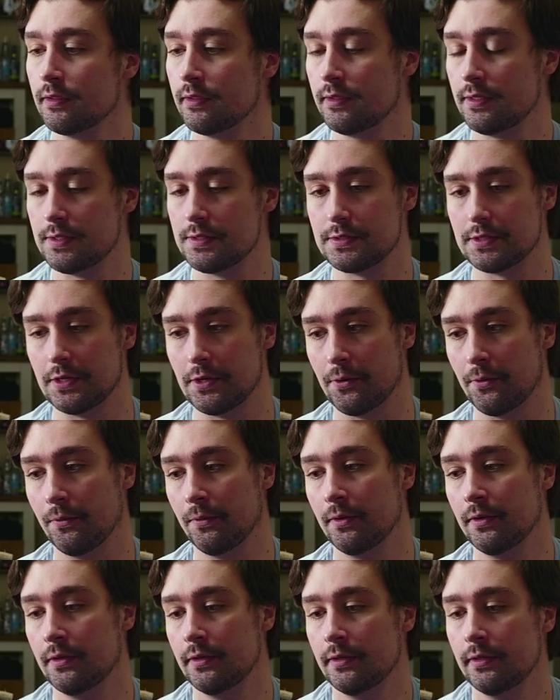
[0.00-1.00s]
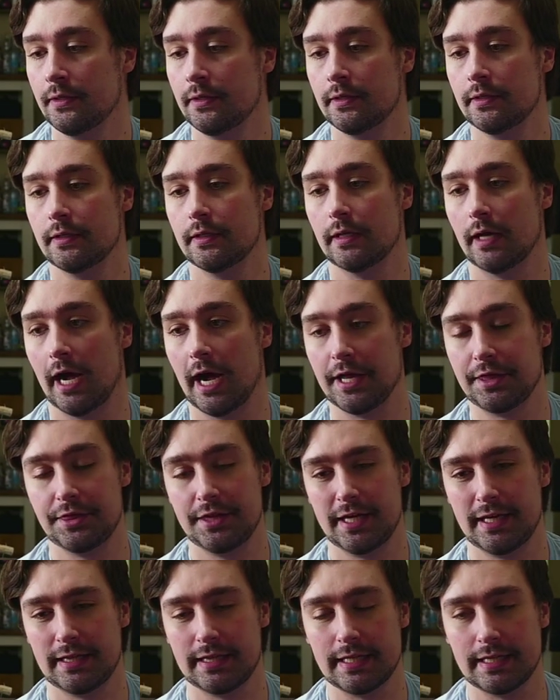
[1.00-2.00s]
So I
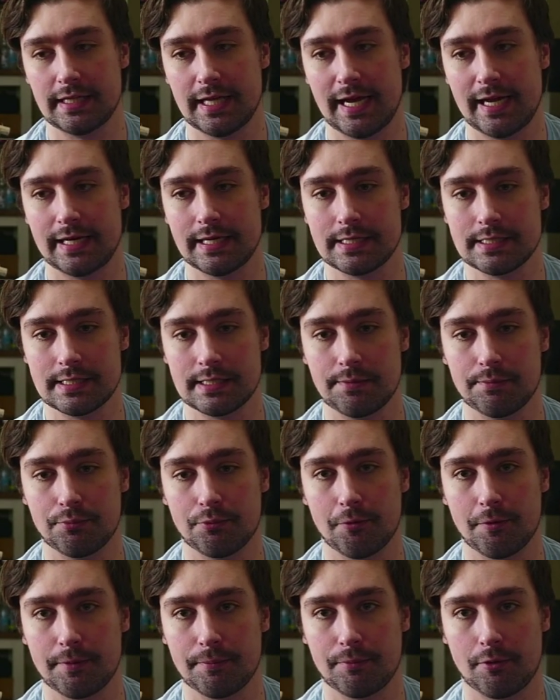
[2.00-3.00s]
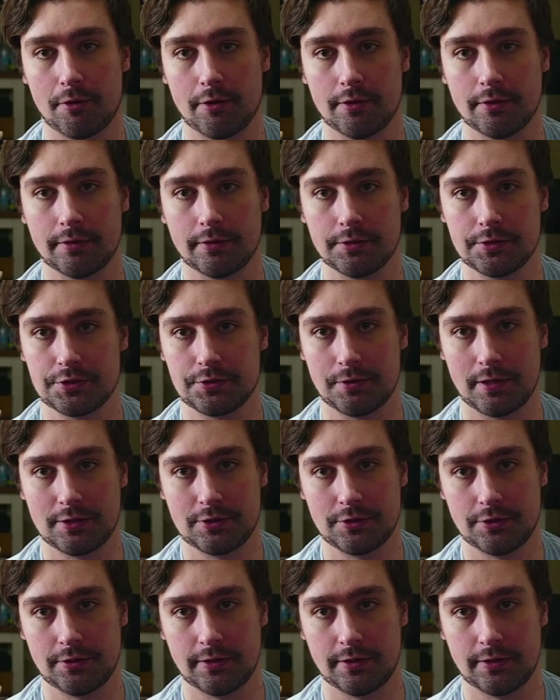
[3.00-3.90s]
think that that is an important part of their structure.